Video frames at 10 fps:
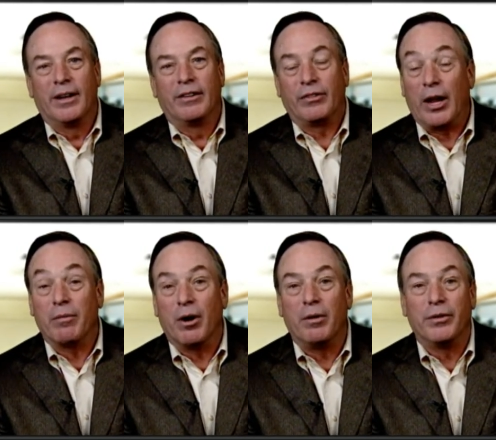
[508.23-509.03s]
stay
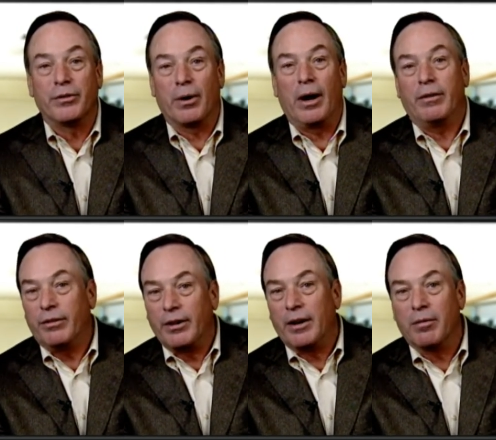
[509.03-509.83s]
involved in strategy,
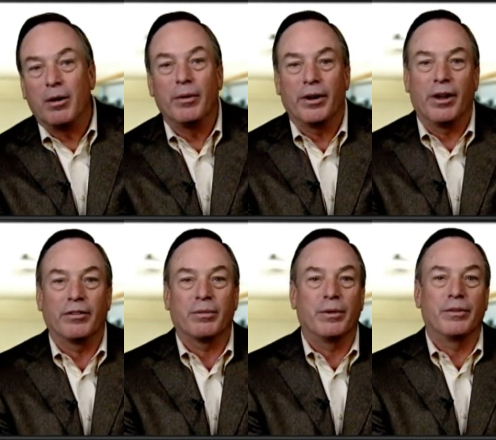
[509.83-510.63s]
stay involved with the
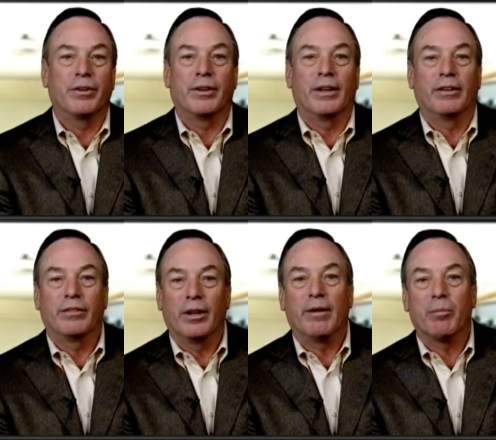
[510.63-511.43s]
customers, and
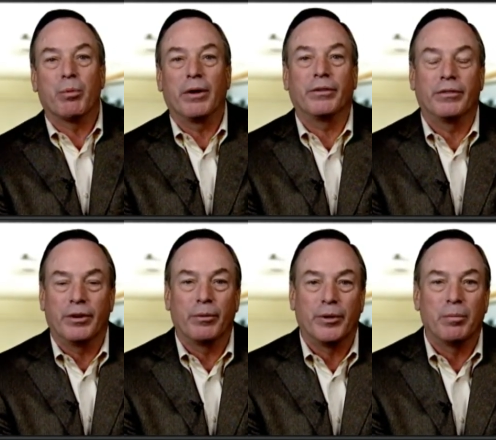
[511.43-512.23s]
still have a presence here
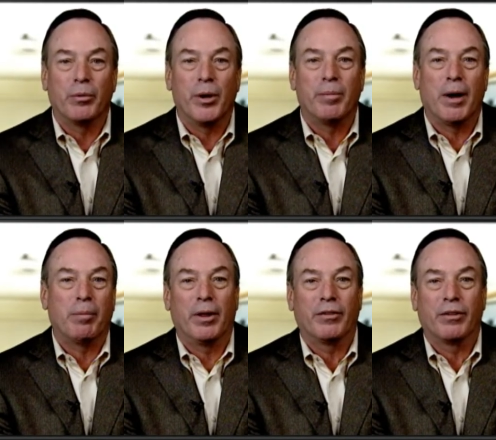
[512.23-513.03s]
with the employee
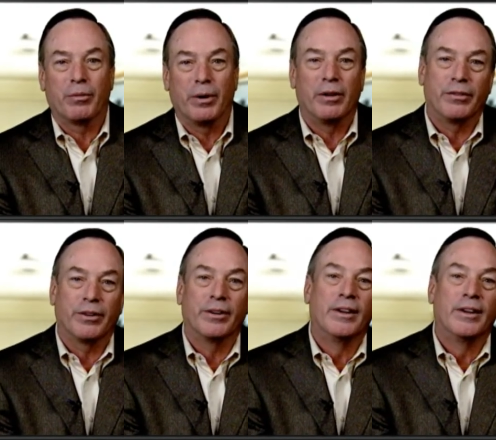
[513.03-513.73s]
population as well. So,